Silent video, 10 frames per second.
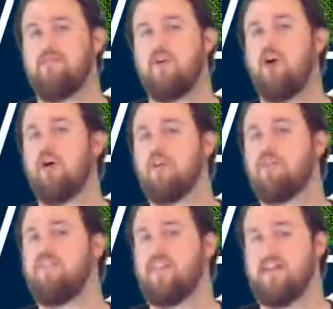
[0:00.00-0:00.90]
of all
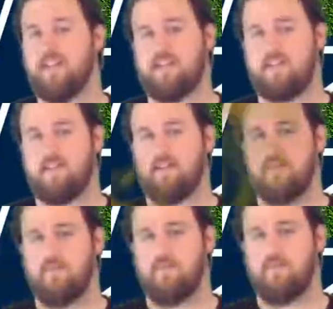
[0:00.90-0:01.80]
of this,
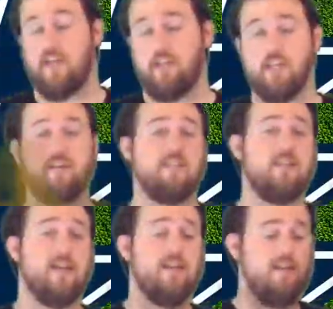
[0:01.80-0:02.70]
now Jerry
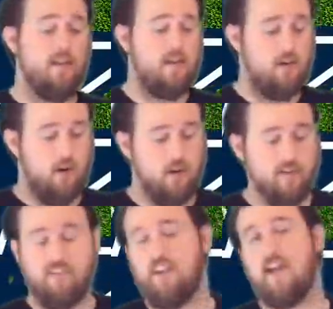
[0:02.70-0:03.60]
said on
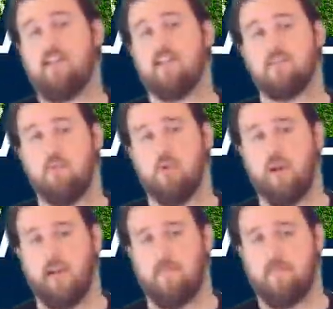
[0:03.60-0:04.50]
The Fan this
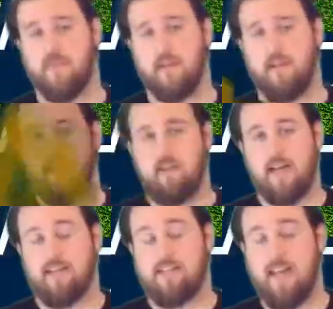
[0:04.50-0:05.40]
morning
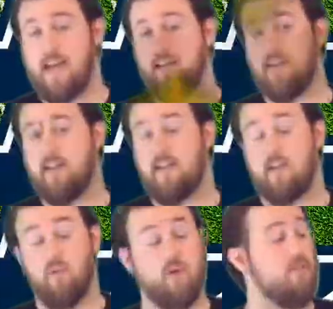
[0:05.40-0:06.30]
that Dak
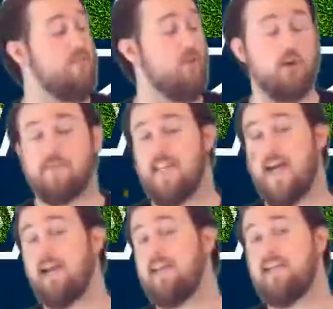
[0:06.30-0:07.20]

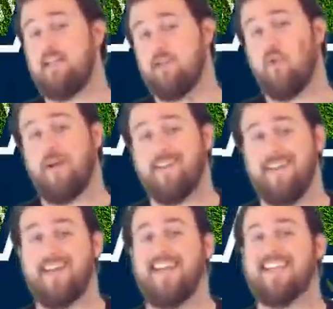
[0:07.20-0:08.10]
is going to
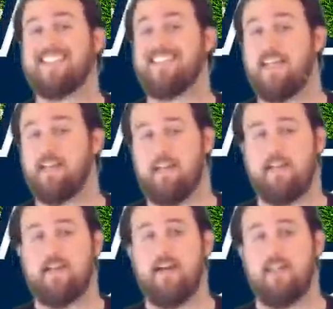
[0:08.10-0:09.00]
get extended
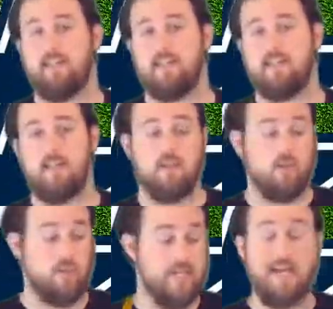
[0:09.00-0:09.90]
in Dallas.
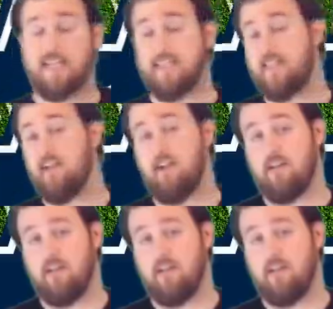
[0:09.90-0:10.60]
So Dak is here.